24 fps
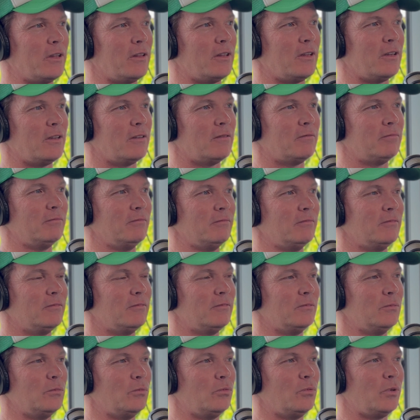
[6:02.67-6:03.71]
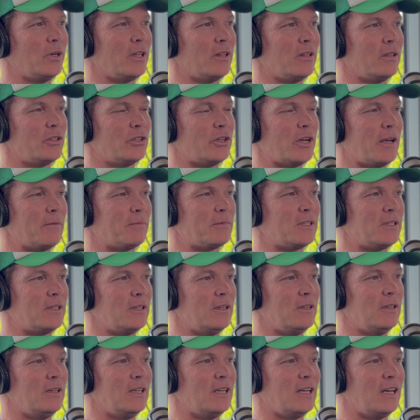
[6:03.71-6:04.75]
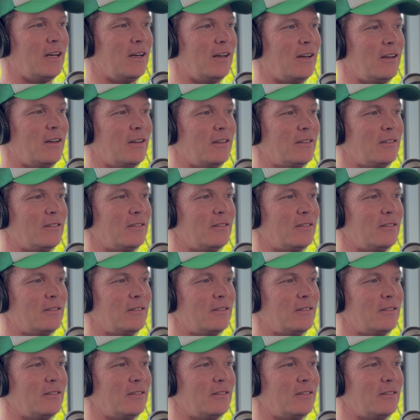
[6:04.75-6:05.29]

the chaps in the